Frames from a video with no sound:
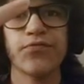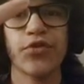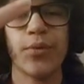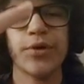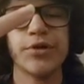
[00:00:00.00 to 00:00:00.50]

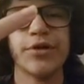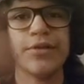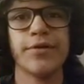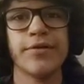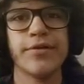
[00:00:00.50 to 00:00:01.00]
for one
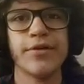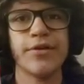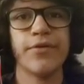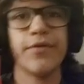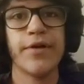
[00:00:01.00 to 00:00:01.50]
turn,
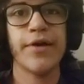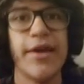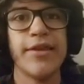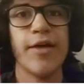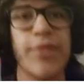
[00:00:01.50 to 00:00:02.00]
and
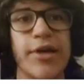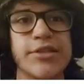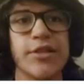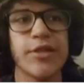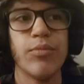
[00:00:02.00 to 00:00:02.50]
that applies
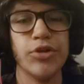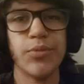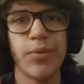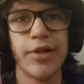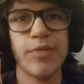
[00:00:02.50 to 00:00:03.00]
to like
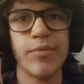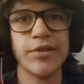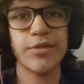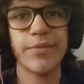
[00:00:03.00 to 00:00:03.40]
multiple enemies.